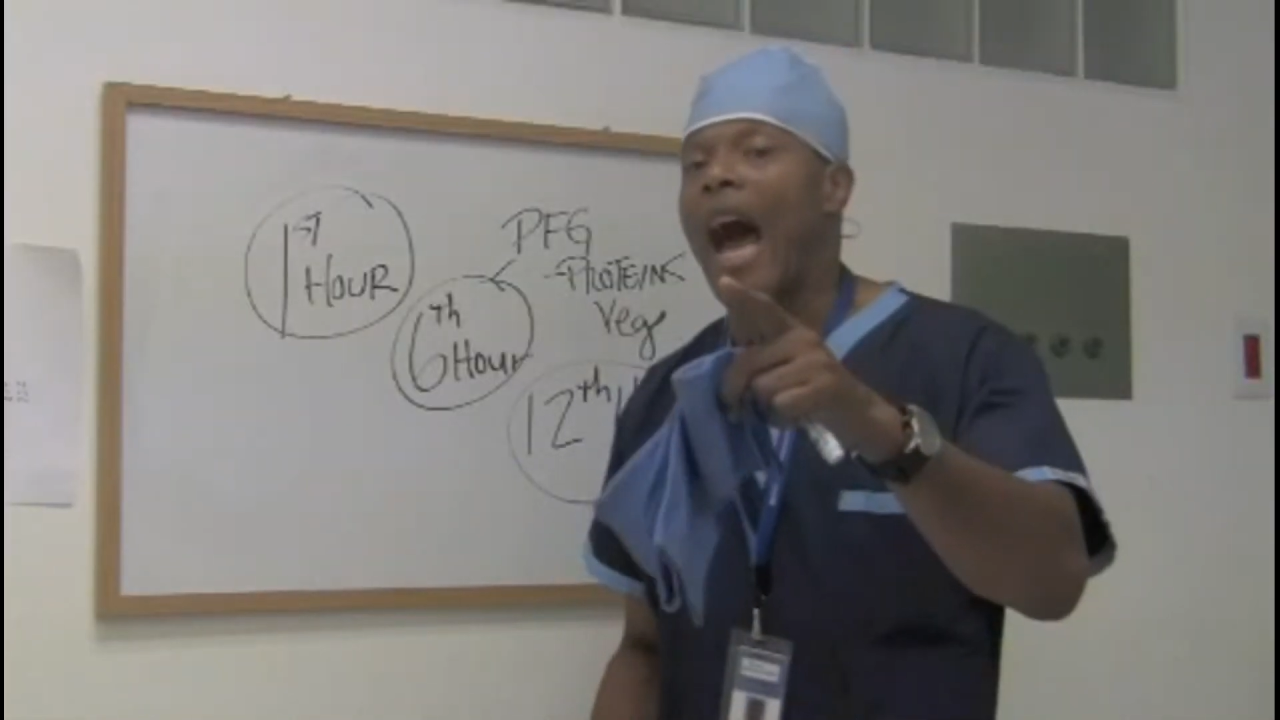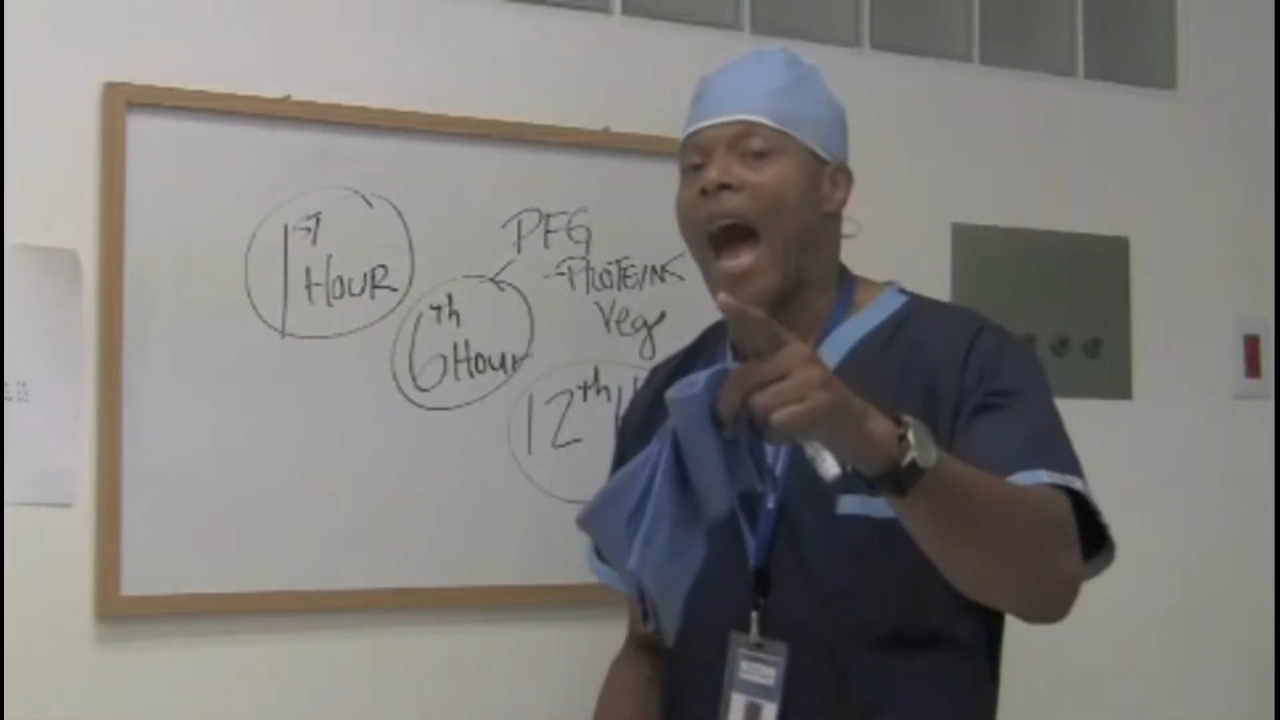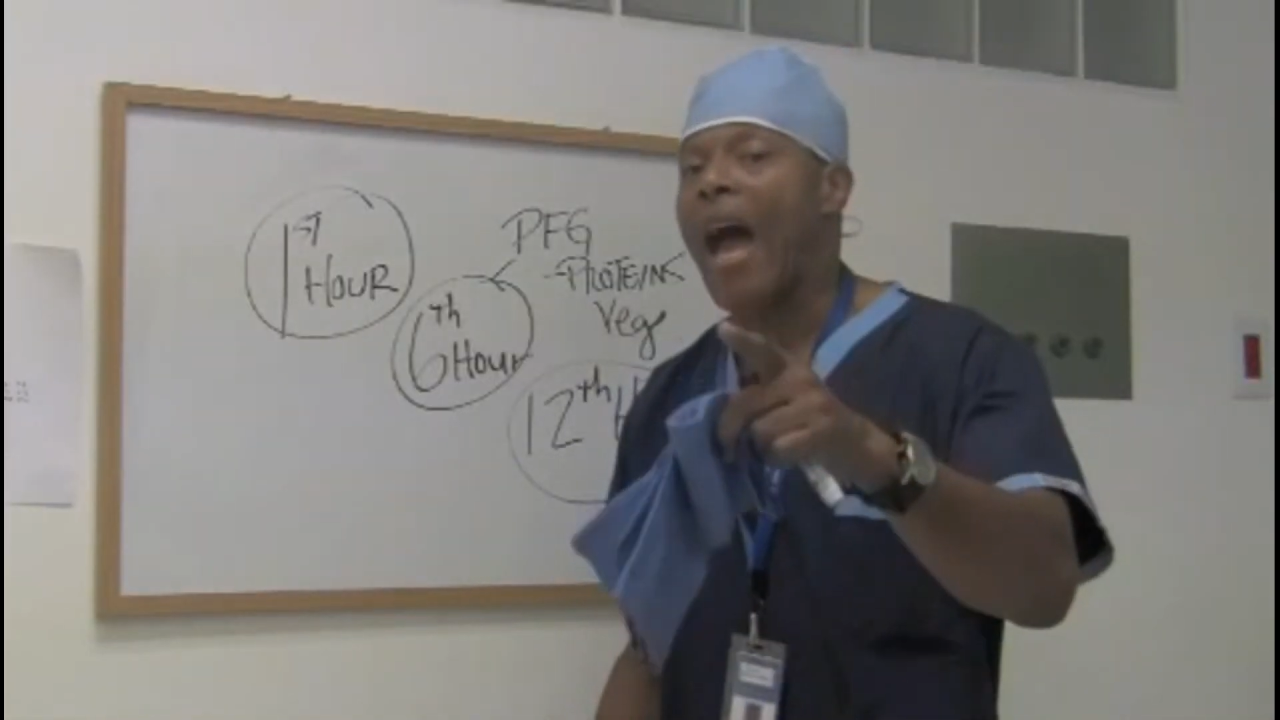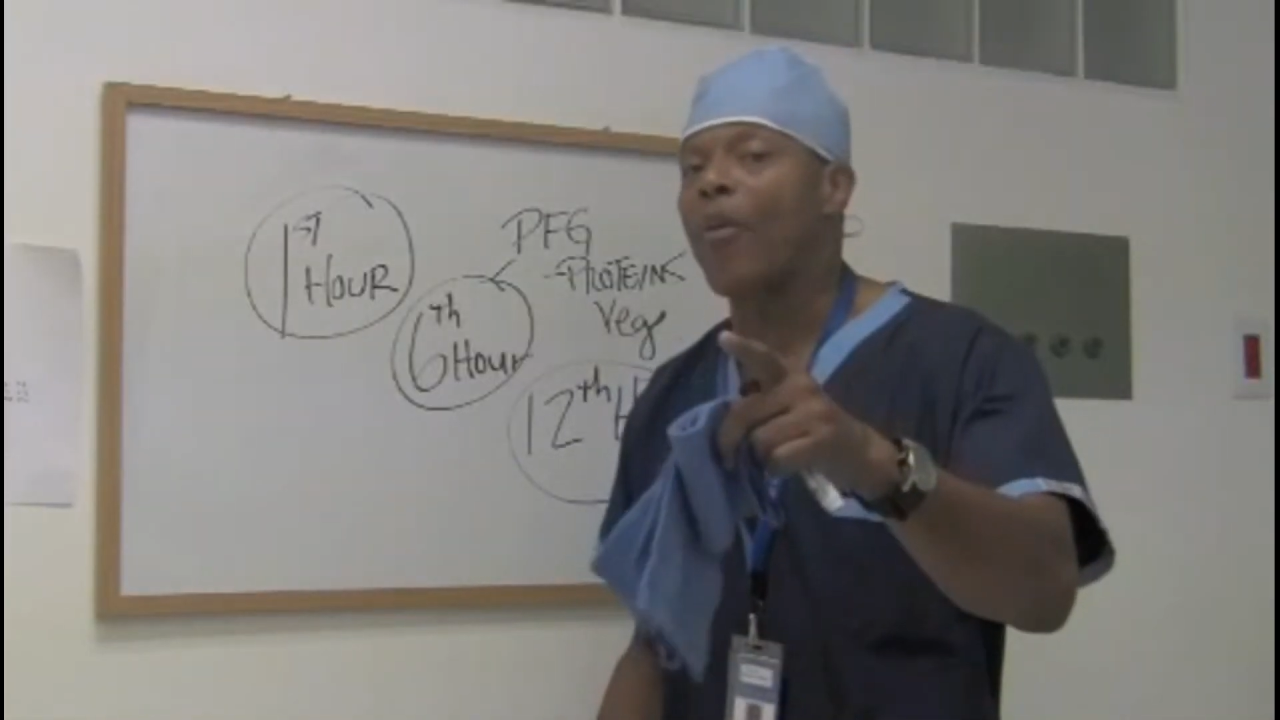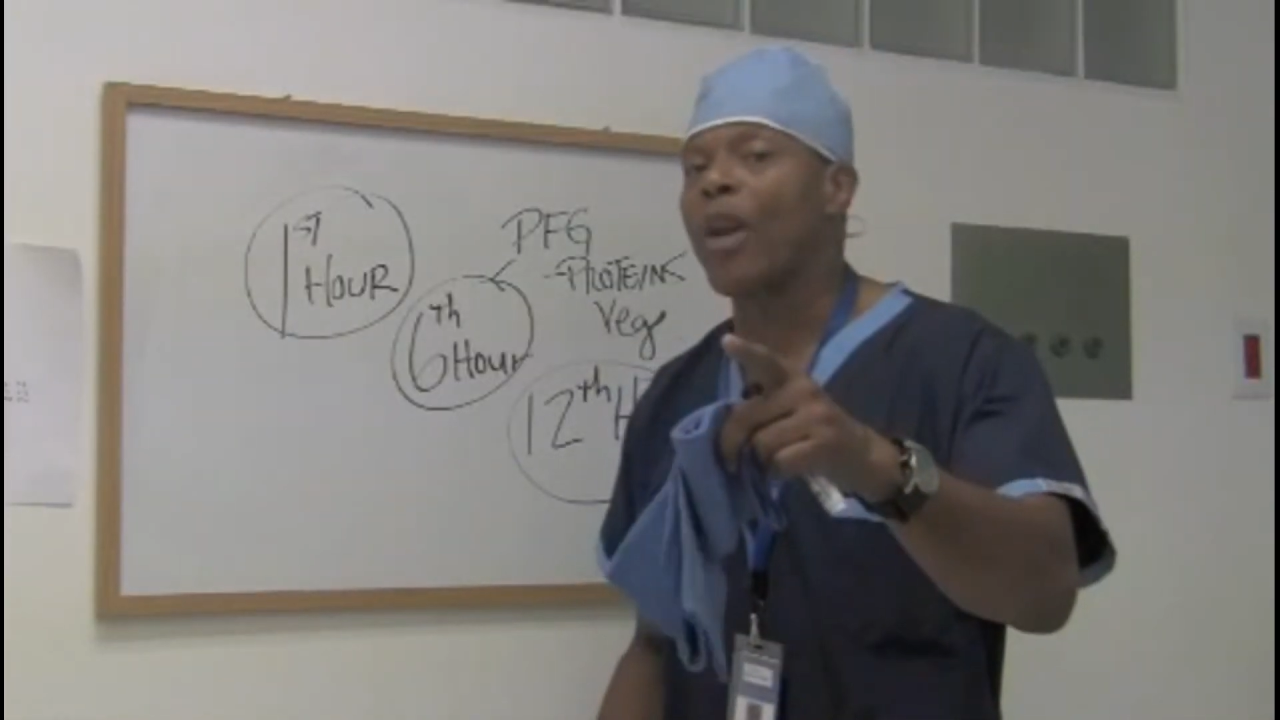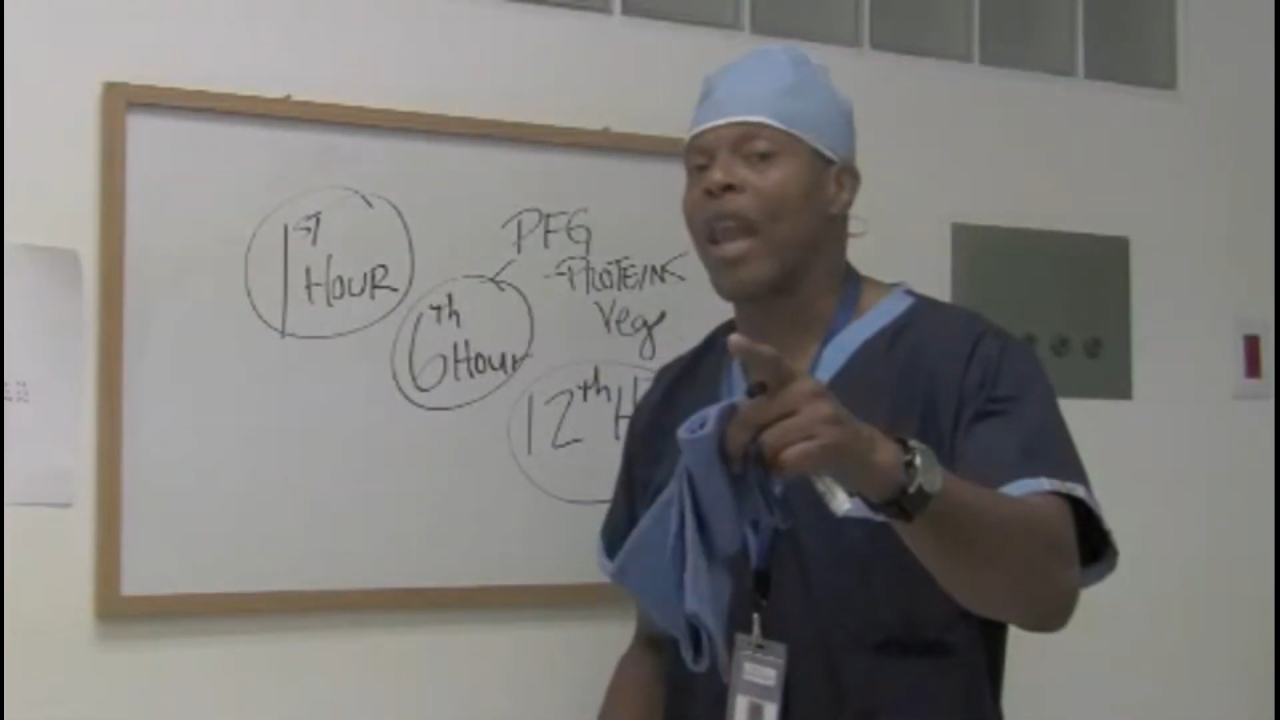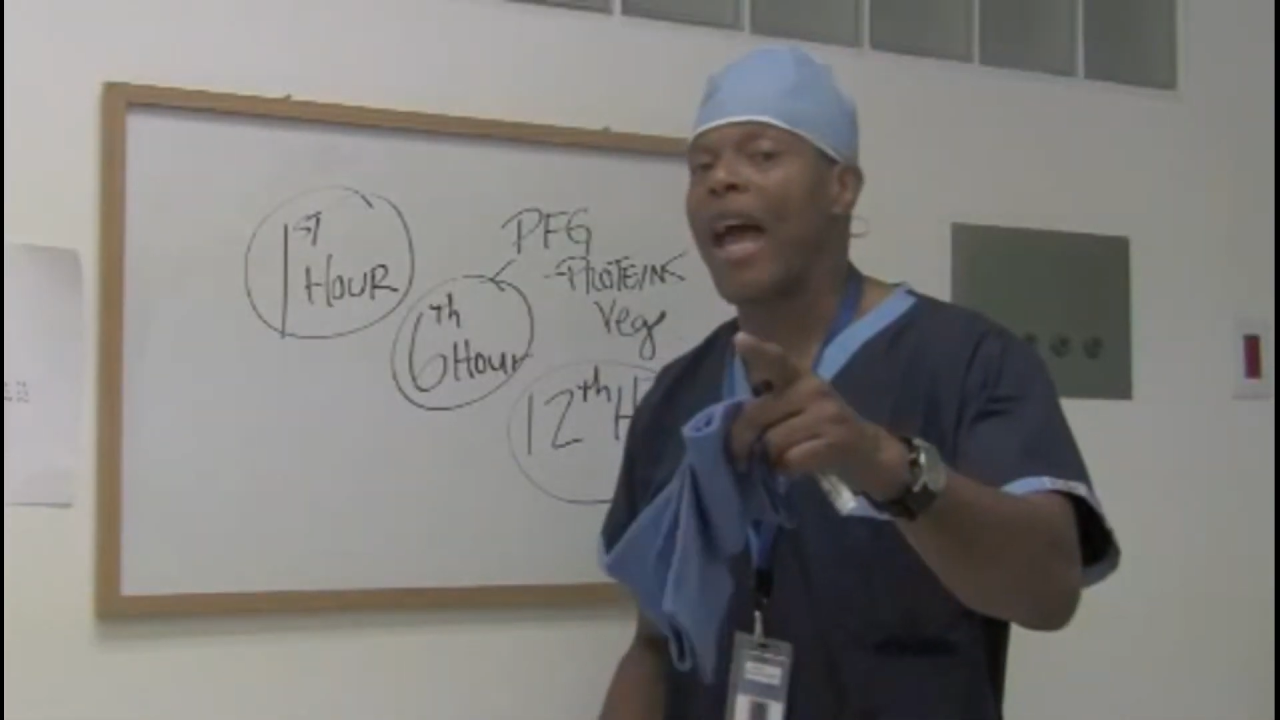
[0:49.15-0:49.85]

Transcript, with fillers: I would